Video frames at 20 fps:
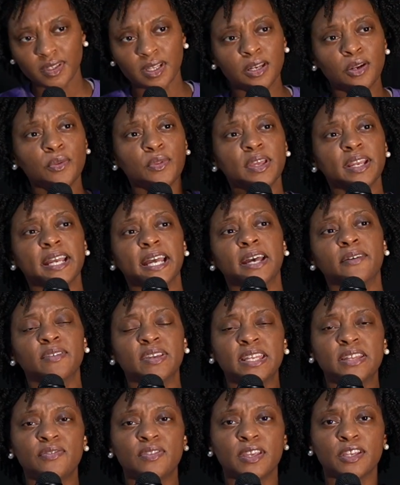I don't think I have
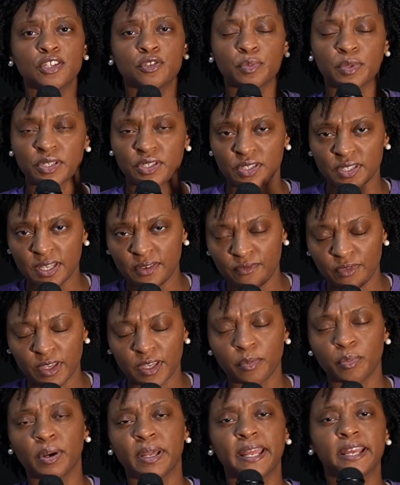anything specific,
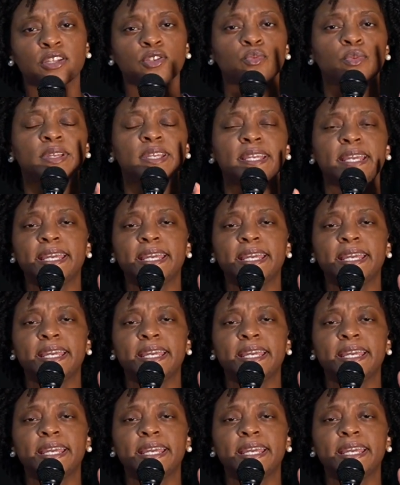but as we